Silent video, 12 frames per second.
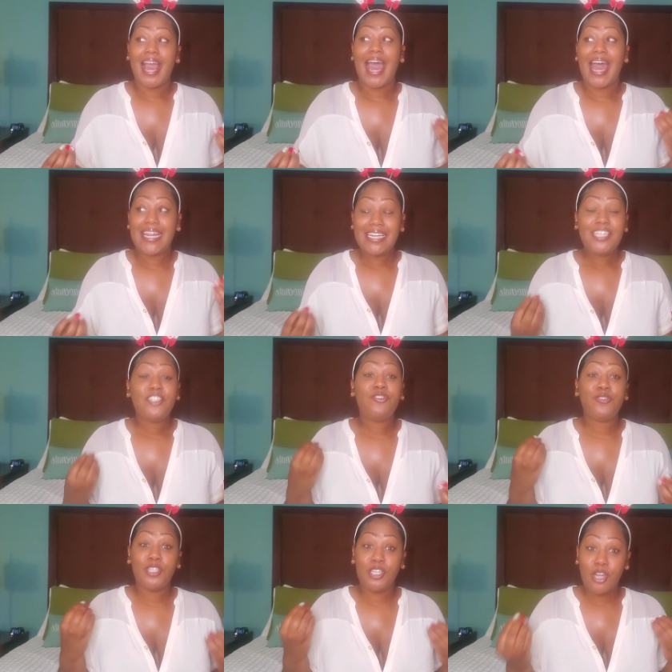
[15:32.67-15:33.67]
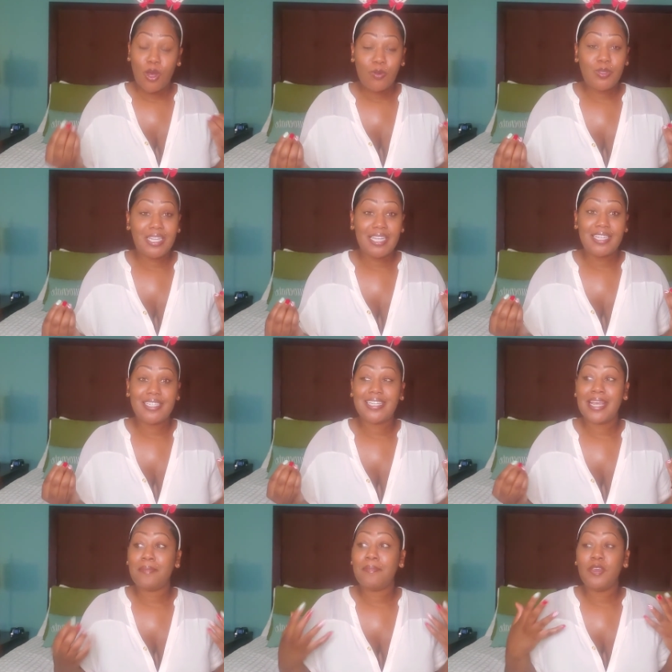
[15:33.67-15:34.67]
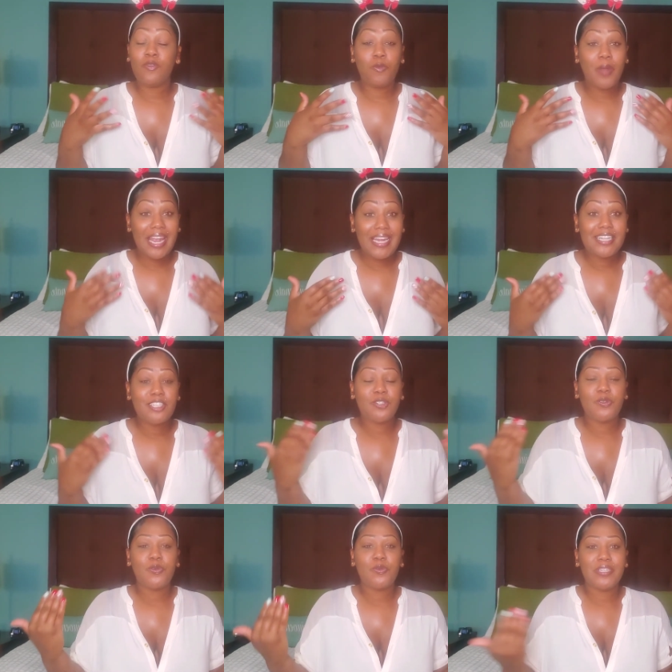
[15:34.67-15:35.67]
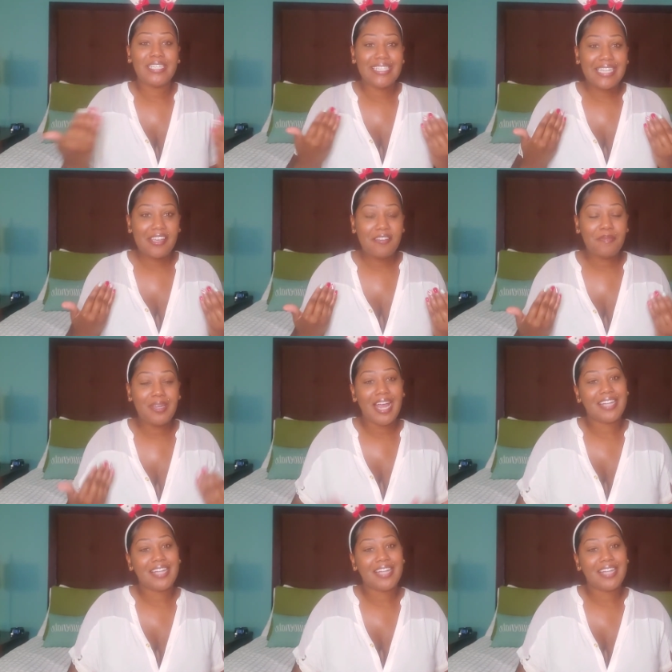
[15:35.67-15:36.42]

I need you to know these and be ready to receive me.